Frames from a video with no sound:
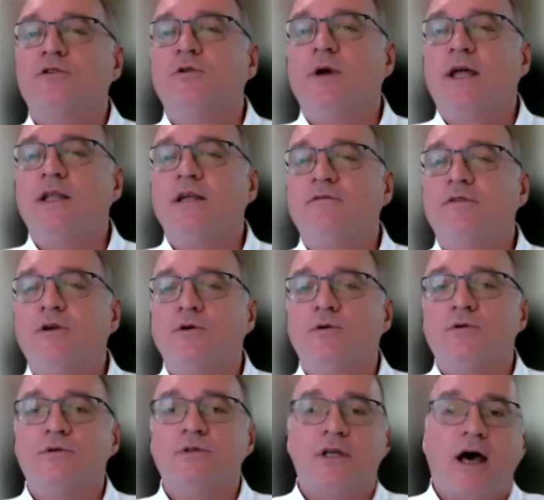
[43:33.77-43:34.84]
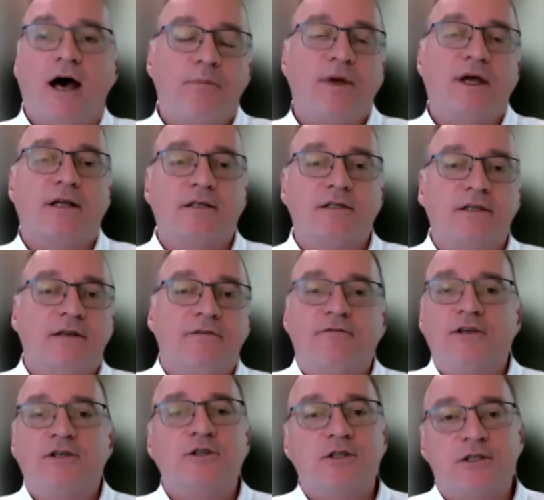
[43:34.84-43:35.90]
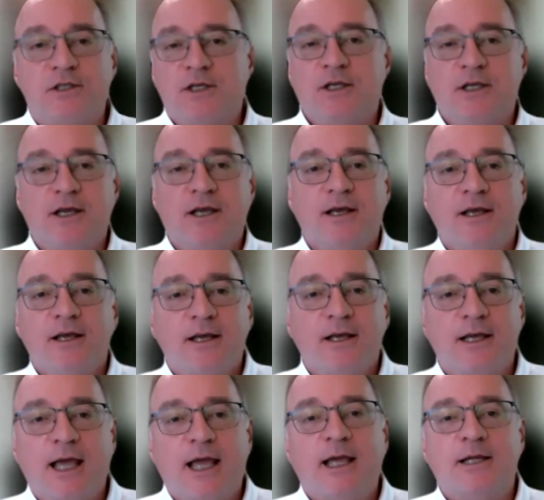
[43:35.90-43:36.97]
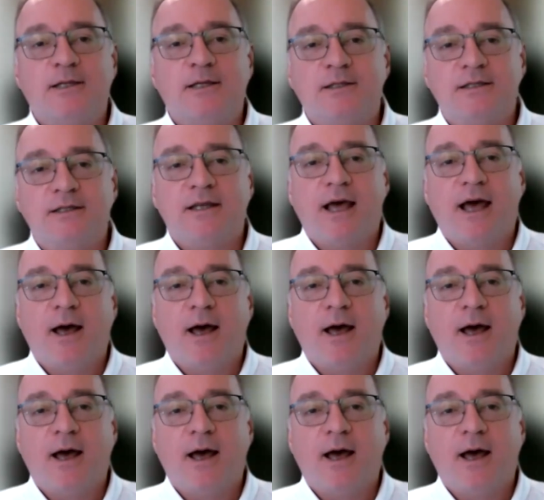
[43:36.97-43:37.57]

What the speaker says: to any of those OpEx efficiency gains?